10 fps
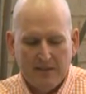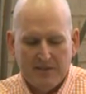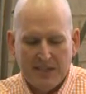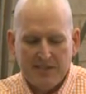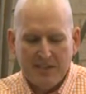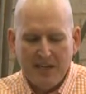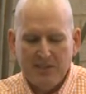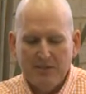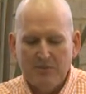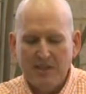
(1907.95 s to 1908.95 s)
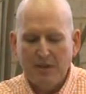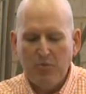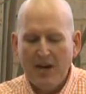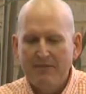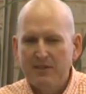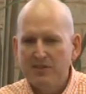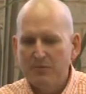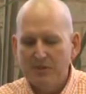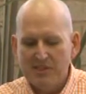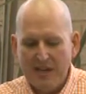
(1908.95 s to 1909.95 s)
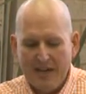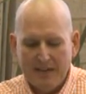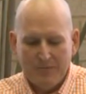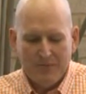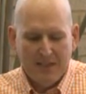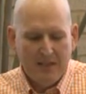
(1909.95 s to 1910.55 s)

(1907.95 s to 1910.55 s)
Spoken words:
Their destination was Lake Providence, Louisiana.